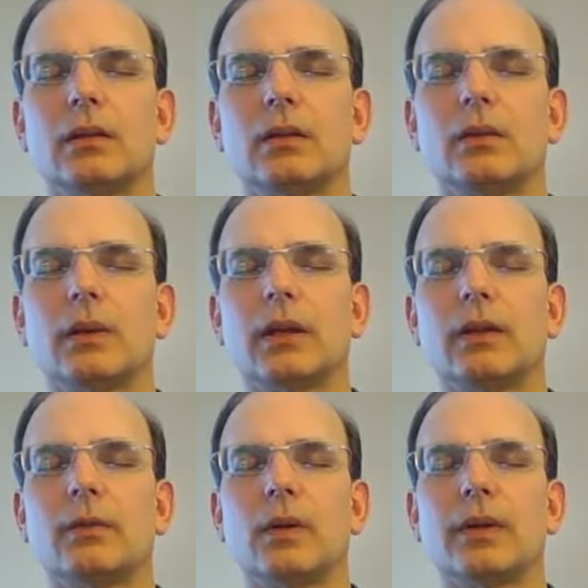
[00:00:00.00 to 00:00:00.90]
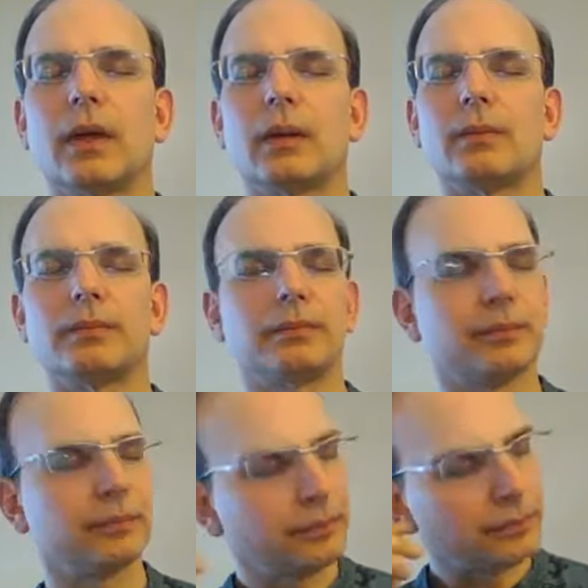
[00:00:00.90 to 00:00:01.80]
You're ready for them.
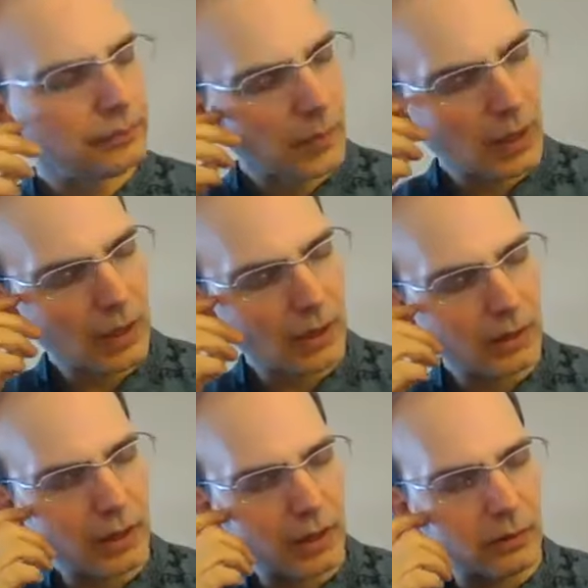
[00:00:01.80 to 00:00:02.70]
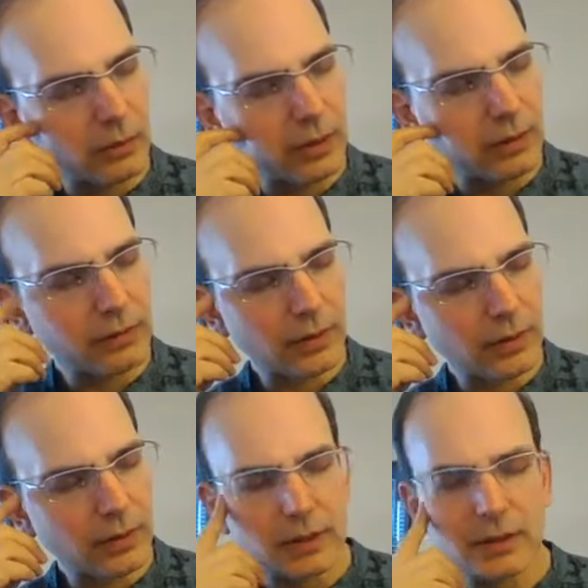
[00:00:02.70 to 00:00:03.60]
They are ready for
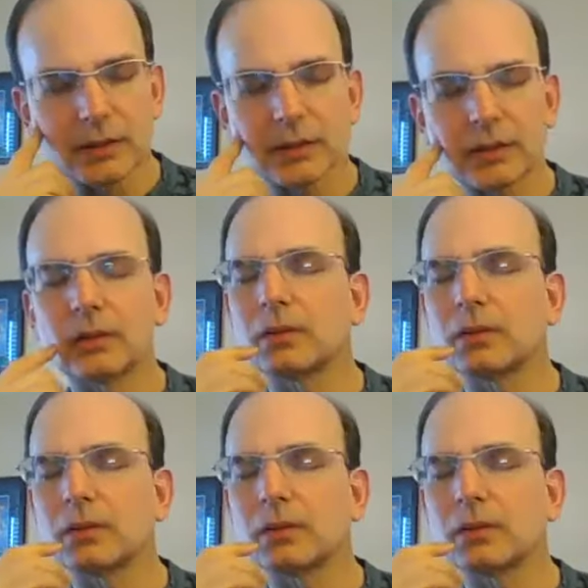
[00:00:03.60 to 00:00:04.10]
us.